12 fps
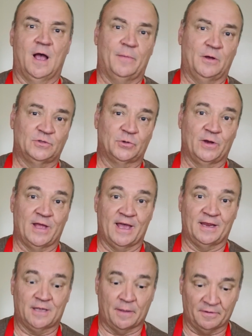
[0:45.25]
I'm also going to
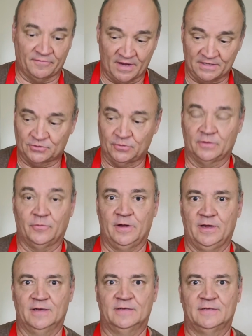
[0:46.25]
add a couple of extra
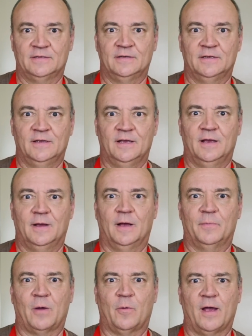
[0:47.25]
ingredients.
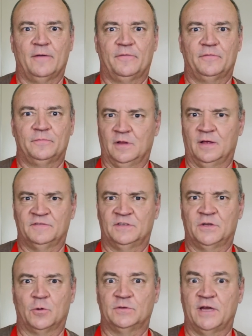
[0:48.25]
My wife loves the
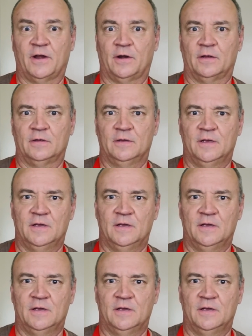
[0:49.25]
doTERRA,